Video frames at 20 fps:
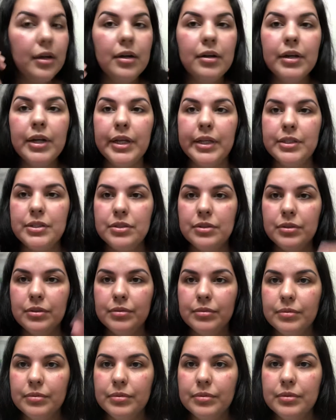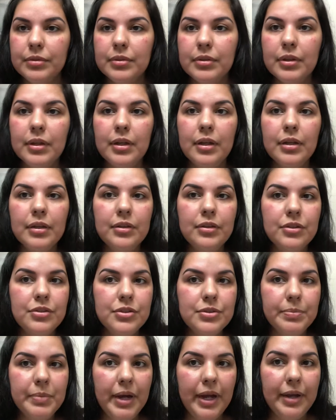Okay, so those
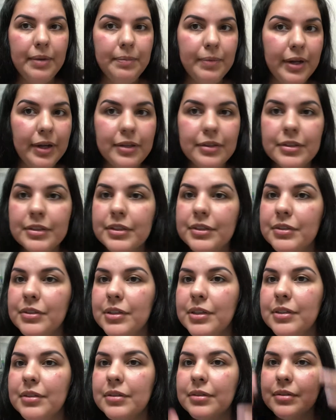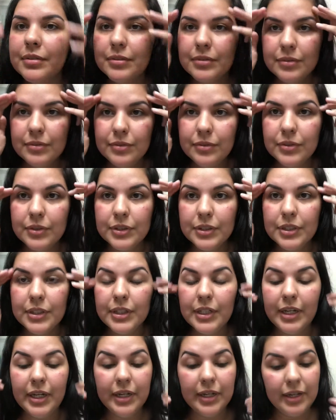are my eyebrows for
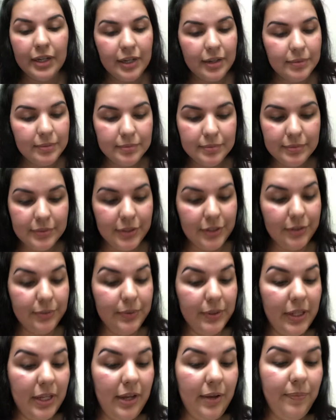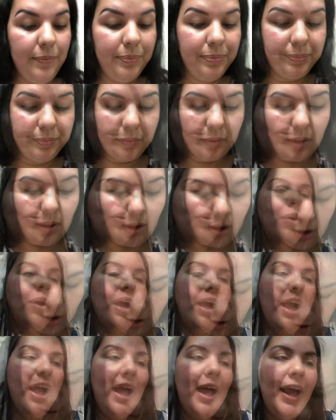today. I'm good with that. So
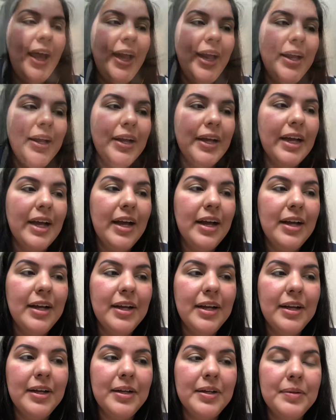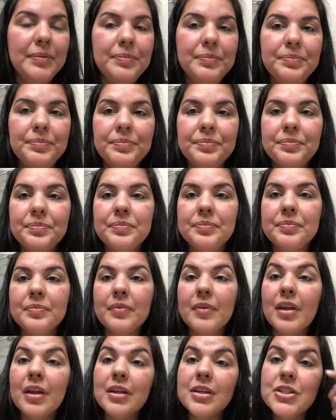I
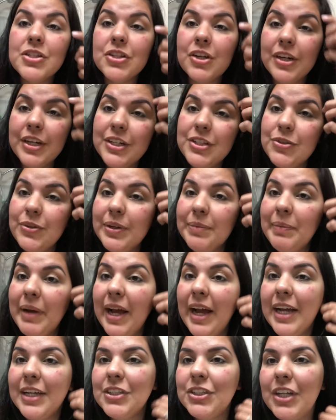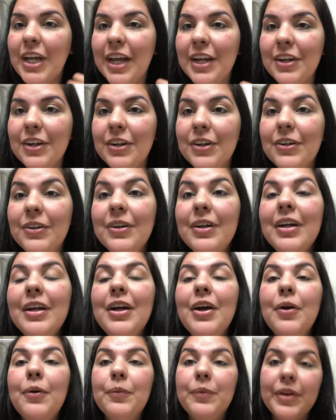started doing my eyeshadow
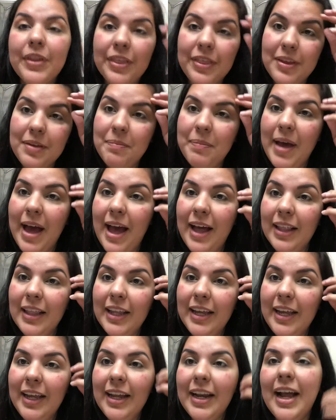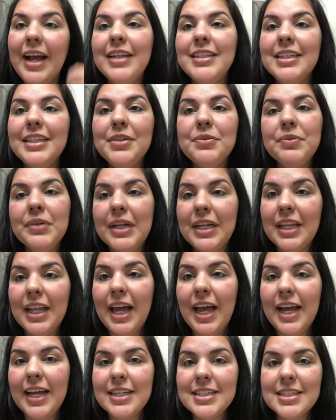with the palette. I didn't
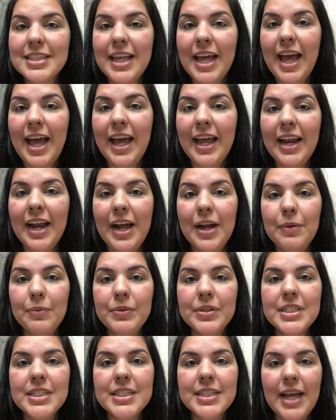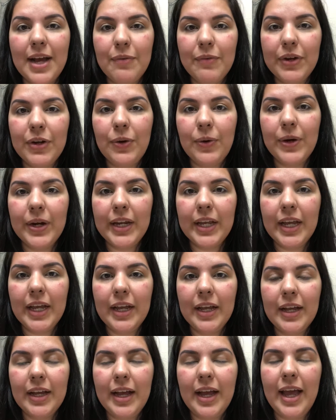realize that I was not
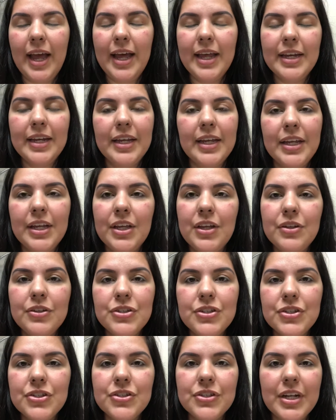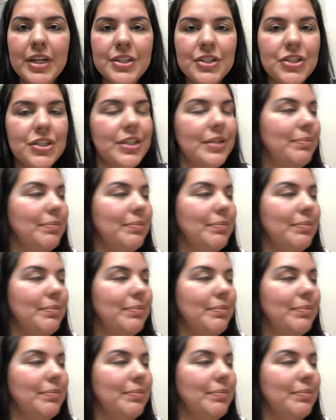recording. I had a huge distraction.